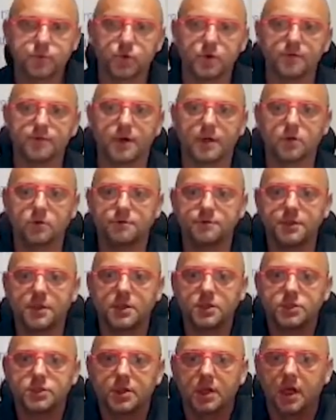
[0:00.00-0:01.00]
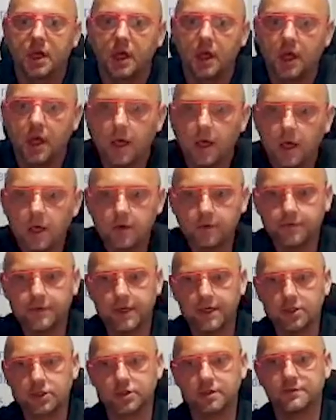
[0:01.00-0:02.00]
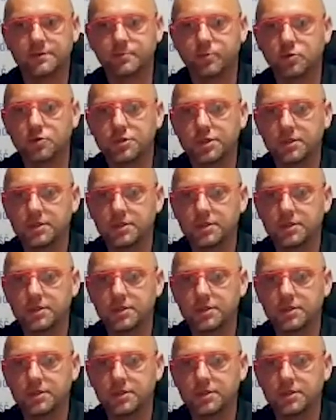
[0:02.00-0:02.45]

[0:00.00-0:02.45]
It also influences a higher fertilization